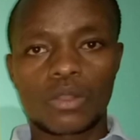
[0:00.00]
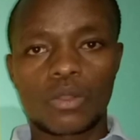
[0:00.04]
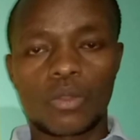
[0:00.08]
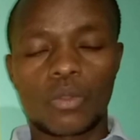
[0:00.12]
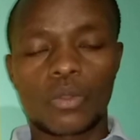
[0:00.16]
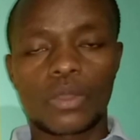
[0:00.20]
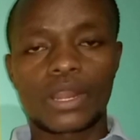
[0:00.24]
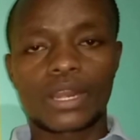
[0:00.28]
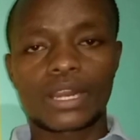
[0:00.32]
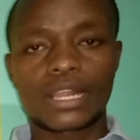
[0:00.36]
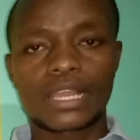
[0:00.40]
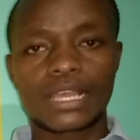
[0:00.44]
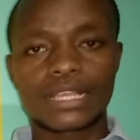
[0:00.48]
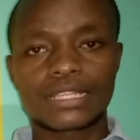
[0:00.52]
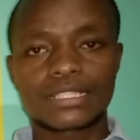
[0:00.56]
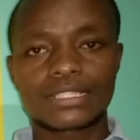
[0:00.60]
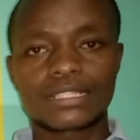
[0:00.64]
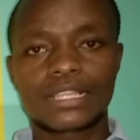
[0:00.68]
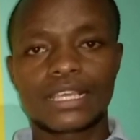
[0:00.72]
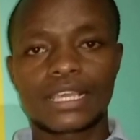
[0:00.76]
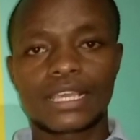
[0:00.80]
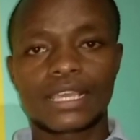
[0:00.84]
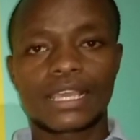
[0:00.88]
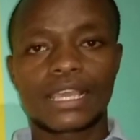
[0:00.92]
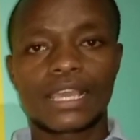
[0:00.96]
whereas
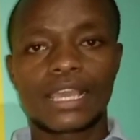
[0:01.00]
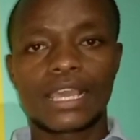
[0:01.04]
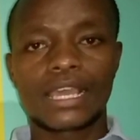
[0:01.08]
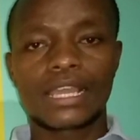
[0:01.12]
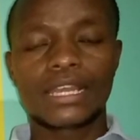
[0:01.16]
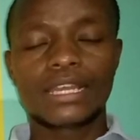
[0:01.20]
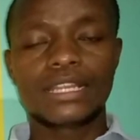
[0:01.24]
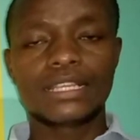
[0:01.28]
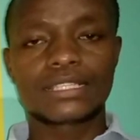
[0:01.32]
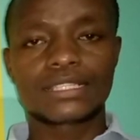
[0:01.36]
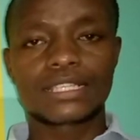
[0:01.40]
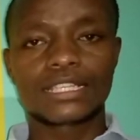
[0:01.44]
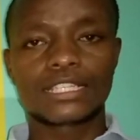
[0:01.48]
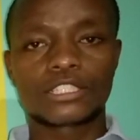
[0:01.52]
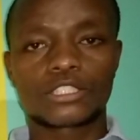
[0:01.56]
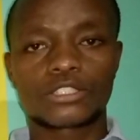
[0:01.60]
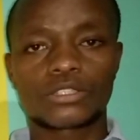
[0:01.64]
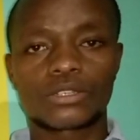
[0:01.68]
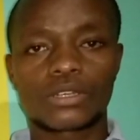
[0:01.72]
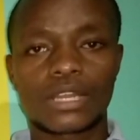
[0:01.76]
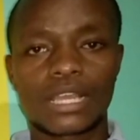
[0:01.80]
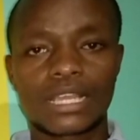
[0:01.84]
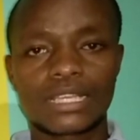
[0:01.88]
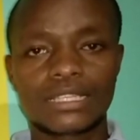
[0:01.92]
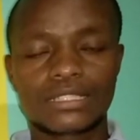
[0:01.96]
the
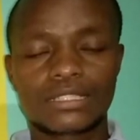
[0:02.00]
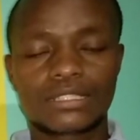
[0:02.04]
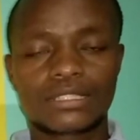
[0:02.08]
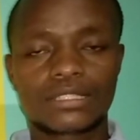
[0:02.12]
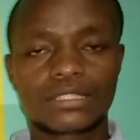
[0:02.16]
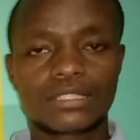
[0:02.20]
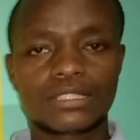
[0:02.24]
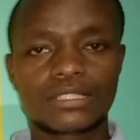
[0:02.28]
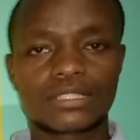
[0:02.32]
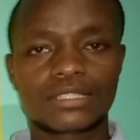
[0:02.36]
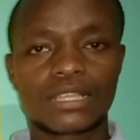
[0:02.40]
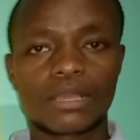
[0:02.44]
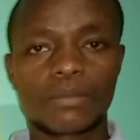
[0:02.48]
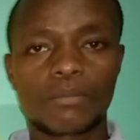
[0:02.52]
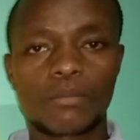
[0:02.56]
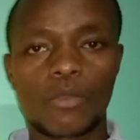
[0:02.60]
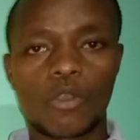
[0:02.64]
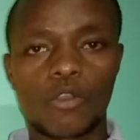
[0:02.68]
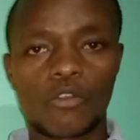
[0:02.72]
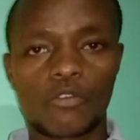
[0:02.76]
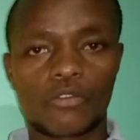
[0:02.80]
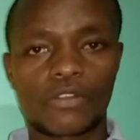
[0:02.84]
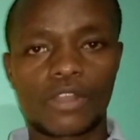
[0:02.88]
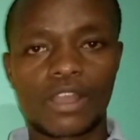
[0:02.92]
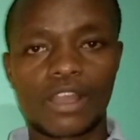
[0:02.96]
decentralized system
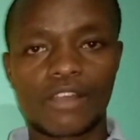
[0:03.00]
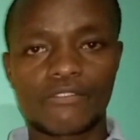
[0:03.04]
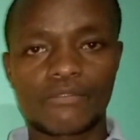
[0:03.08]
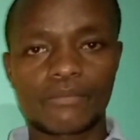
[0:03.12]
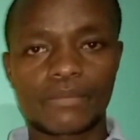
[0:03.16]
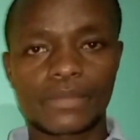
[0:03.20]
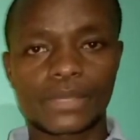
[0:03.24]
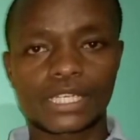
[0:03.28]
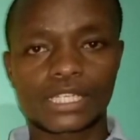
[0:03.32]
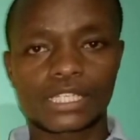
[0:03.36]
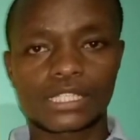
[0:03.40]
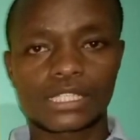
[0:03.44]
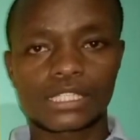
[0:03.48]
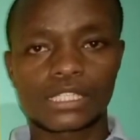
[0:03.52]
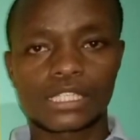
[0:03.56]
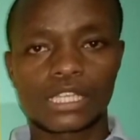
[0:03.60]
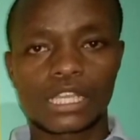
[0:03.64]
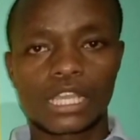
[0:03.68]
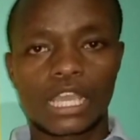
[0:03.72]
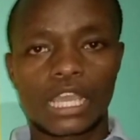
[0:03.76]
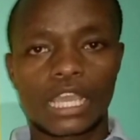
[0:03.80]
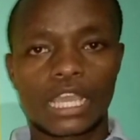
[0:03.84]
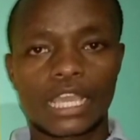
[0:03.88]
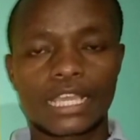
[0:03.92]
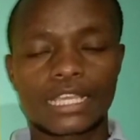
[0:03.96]
of government
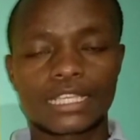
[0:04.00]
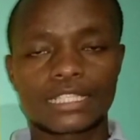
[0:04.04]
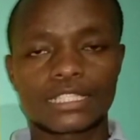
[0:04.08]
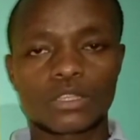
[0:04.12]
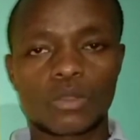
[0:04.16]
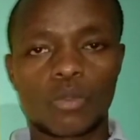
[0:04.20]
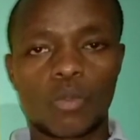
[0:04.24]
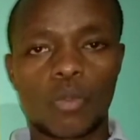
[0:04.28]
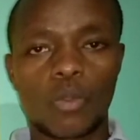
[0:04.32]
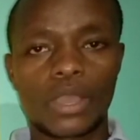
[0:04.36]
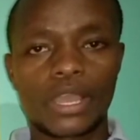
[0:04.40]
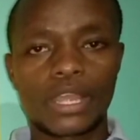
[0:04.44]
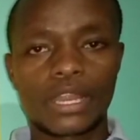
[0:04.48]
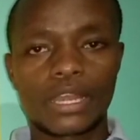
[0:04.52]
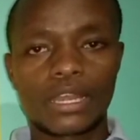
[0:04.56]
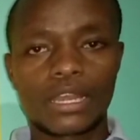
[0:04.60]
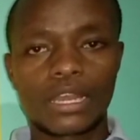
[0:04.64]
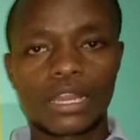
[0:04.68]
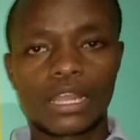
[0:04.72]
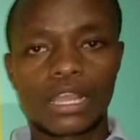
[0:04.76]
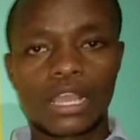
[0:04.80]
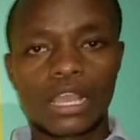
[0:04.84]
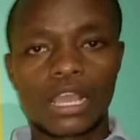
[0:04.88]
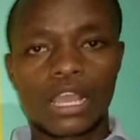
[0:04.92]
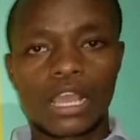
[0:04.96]
is when
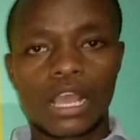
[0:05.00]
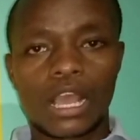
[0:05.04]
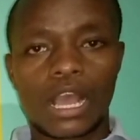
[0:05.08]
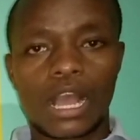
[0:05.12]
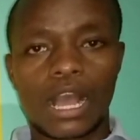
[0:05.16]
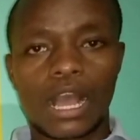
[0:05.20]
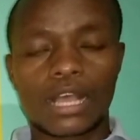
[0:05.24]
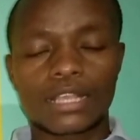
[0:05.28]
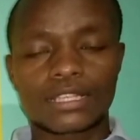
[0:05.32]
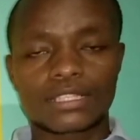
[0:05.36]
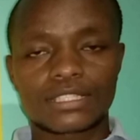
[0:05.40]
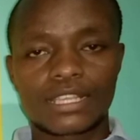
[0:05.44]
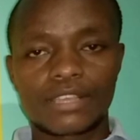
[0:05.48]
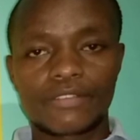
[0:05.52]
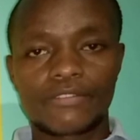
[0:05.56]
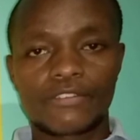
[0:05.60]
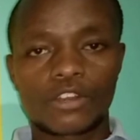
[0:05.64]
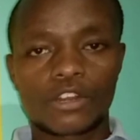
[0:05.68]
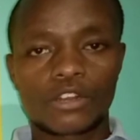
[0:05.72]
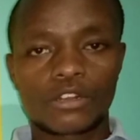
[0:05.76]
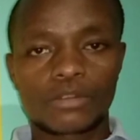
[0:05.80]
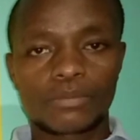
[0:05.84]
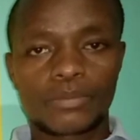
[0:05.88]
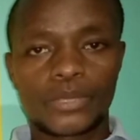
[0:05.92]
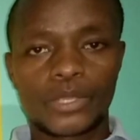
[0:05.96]

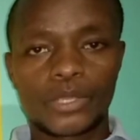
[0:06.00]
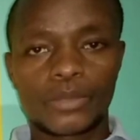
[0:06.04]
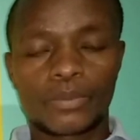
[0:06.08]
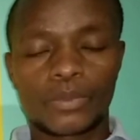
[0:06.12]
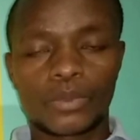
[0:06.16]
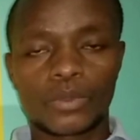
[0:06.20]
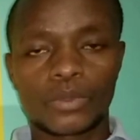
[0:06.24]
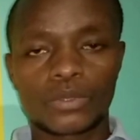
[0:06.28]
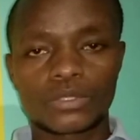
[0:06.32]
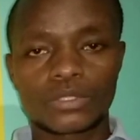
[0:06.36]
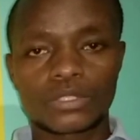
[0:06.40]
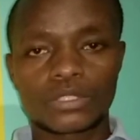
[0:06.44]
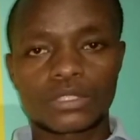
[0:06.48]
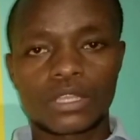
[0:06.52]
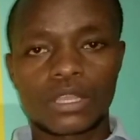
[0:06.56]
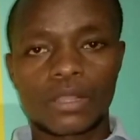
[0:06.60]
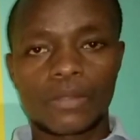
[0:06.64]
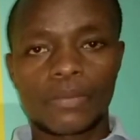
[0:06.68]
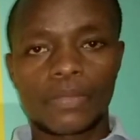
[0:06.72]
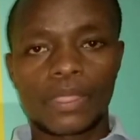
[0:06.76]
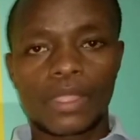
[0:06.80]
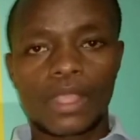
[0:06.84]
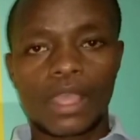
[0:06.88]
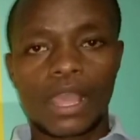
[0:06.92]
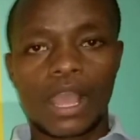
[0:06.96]
several peoples
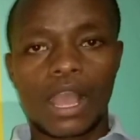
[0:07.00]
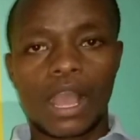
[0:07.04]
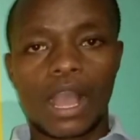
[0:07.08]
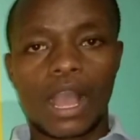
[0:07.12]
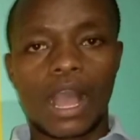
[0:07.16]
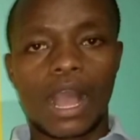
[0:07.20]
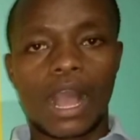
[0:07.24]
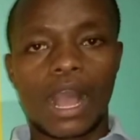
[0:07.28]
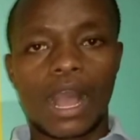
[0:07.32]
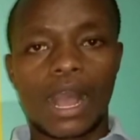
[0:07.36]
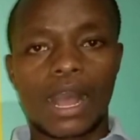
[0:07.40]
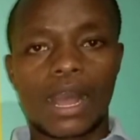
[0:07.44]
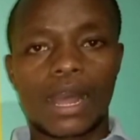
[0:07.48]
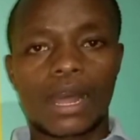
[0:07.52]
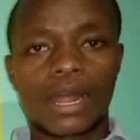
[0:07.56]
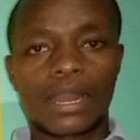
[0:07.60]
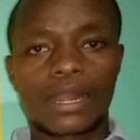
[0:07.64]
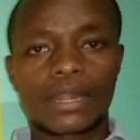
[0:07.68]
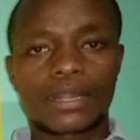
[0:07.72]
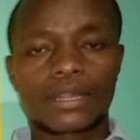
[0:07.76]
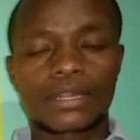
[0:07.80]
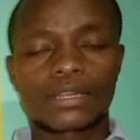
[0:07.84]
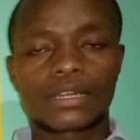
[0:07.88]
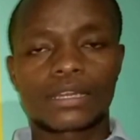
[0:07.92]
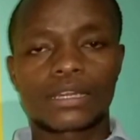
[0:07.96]

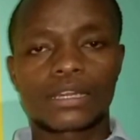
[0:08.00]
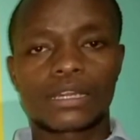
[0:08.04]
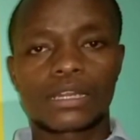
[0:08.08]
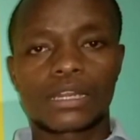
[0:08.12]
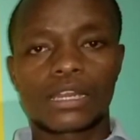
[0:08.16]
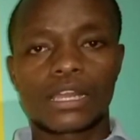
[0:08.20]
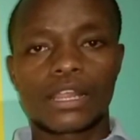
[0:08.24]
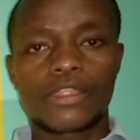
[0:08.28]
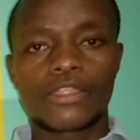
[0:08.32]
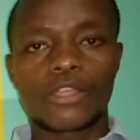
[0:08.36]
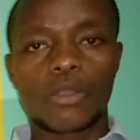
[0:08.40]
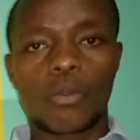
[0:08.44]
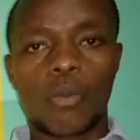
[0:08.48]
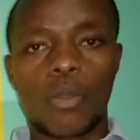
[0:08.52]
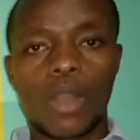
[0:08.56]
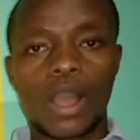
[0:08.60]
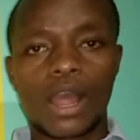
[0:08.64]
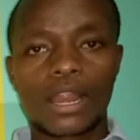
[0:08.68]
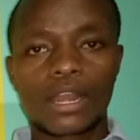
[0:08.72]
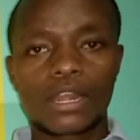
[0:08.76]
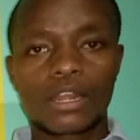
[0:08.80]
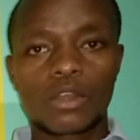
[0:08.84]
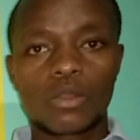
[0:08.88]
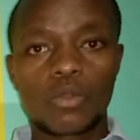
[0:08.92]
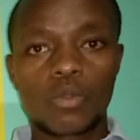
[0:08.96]
are the
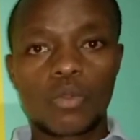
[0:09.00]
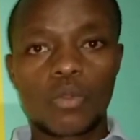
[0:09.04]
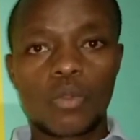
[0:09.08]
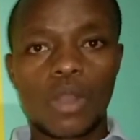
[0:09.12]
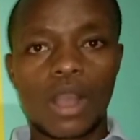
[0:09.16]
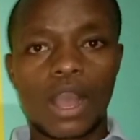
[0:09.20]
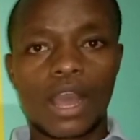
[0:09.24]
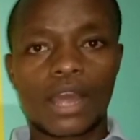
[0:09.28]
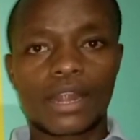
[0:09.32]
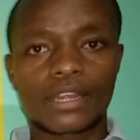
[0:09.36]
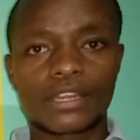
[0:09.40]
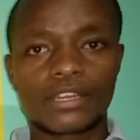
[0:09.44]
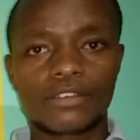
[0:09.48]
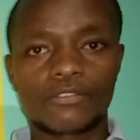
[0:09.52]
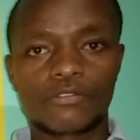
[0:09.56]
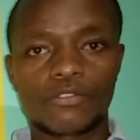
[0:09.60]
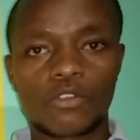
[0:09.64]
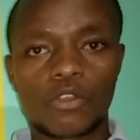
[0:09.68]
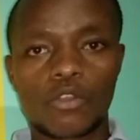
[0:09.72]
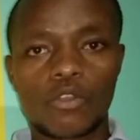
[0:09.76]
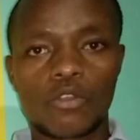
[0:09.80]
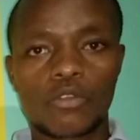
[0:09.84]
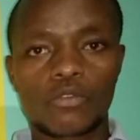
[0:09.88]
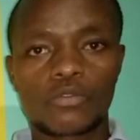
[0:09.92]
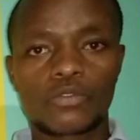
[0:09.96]
one who are
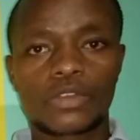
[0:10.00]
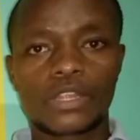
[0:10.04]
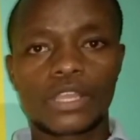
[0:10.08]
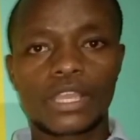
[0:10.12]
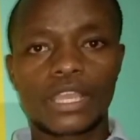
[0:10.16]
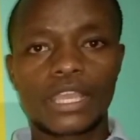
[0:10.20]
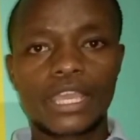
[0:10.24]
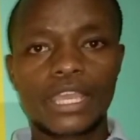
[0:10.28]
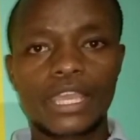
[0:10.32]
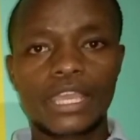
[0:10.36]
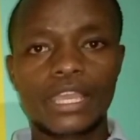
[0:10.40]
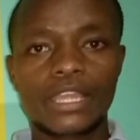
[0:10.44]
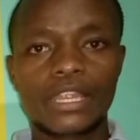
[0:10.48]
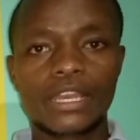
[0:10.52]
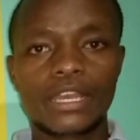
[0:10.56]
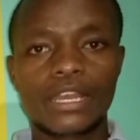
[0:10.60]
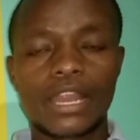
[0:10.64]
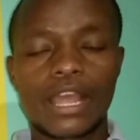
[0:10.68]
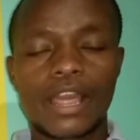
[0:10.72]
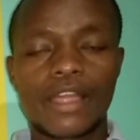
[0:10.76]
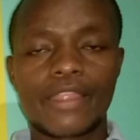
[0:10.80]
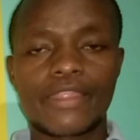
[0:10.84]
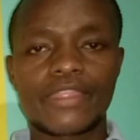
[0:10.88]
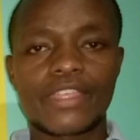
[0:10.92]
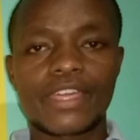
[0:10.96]
involved in
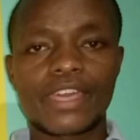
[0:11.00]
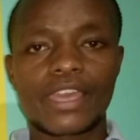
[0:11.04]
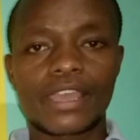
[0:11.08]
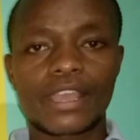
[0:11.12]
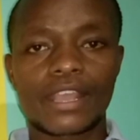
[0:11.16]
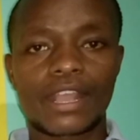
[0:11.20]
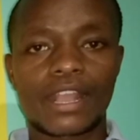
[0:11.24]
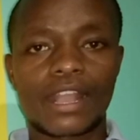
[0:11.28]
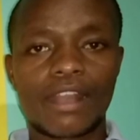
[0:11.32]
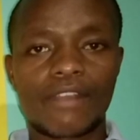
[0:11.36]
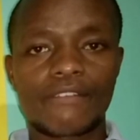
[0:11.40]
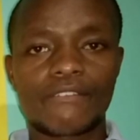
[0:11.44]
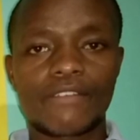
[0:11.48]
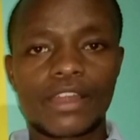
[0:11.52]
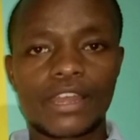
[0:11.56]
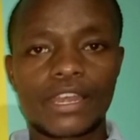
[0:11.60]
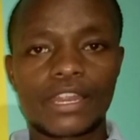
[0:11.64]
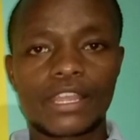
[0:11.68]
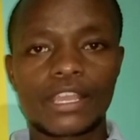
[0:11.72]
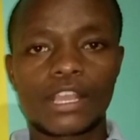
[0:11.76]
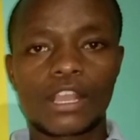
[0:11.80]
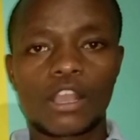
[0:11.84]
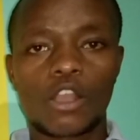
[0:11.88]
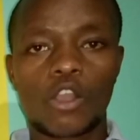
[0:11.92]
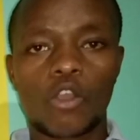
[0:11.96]
the
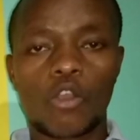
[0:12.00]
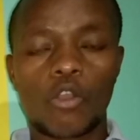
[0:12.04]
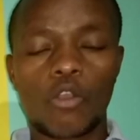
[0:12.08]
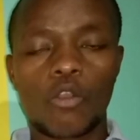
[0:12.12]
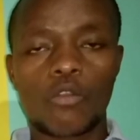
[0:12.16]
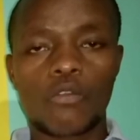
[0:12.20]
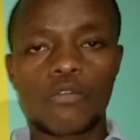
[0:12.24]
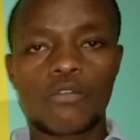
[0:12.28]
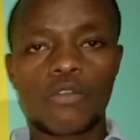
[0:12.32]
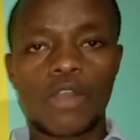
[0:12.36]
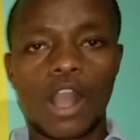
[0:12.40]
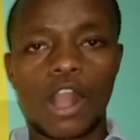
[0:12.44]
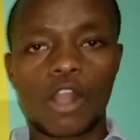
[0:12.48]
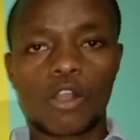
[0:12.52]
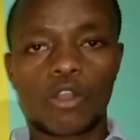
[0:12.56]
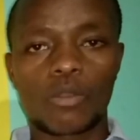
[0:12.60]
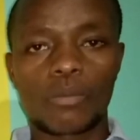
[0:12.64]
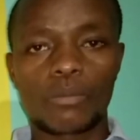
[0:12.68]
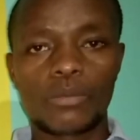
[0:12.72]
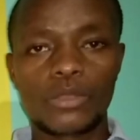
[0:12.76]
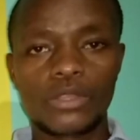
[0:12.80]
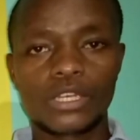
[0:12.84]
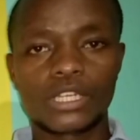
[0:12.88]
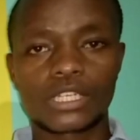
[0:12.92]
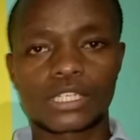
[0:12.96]
governing of a
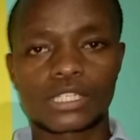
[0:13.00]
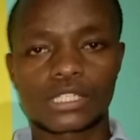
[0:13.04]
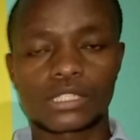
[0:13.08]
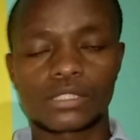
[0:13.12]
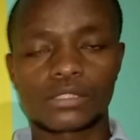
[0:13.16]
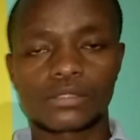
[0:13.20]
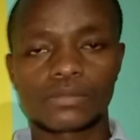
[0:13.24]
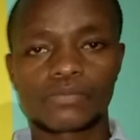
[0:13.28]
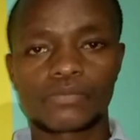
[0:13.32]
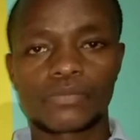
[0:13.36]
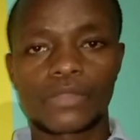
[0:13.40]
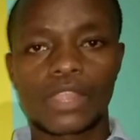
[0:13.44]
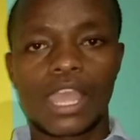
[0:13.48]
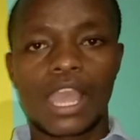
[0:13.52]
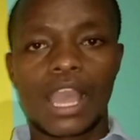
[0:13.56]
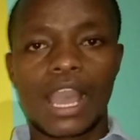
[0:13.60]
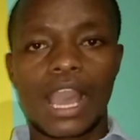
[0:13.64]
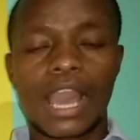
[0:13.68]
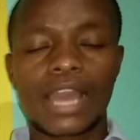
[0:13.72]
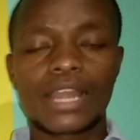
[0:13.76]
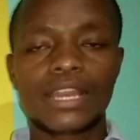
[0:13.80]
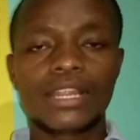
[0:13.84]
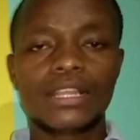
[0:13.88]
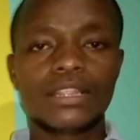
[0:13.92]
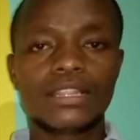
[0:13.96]
community.
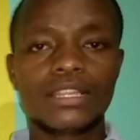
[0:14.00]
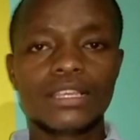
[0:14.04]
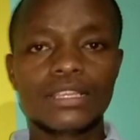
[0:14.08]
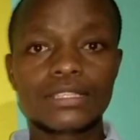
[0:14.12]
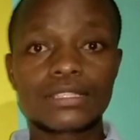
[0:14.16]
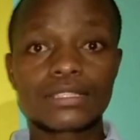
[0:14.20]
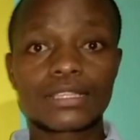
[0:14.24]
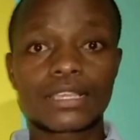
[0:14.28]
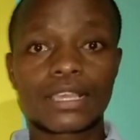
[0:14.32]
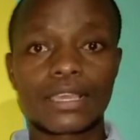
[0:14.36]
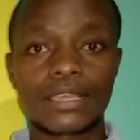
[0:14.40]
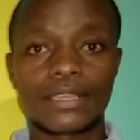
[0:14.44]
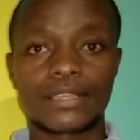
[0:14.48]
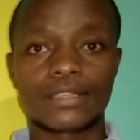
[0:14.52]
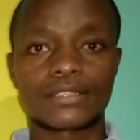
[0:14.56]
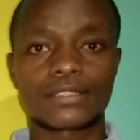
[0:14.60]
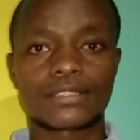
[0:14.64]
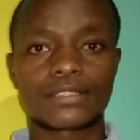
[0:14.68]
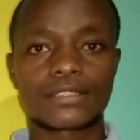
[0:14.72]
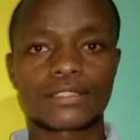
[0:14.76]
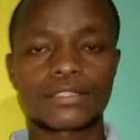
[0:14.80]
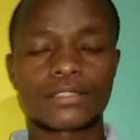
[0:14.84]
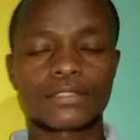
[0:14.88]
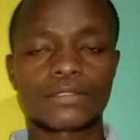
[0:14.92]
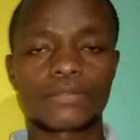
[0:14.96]
And in this
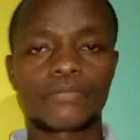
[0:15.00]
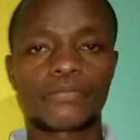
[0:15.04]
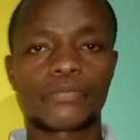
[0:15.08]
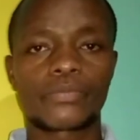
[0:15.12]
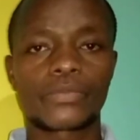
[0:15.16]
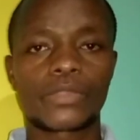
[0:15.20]
case,